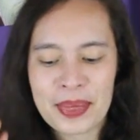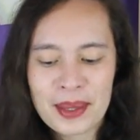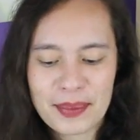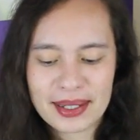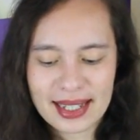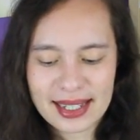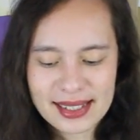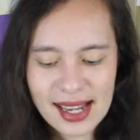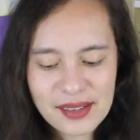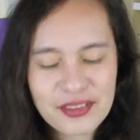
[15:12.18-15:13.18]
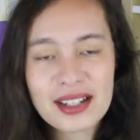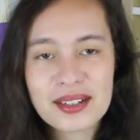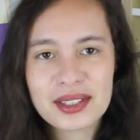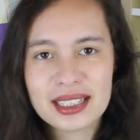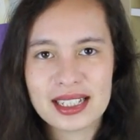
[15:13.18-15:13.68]
But I find it
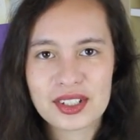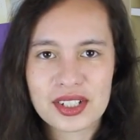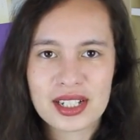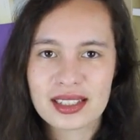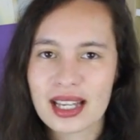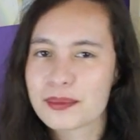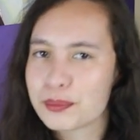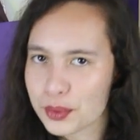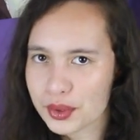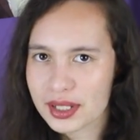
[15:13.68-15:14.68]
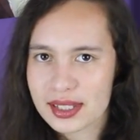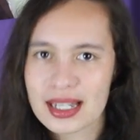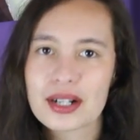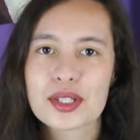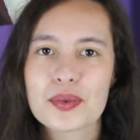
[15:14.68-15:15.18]
really interesting that Brook is
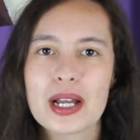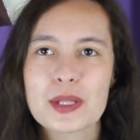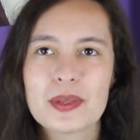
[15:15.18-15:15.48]
there twice,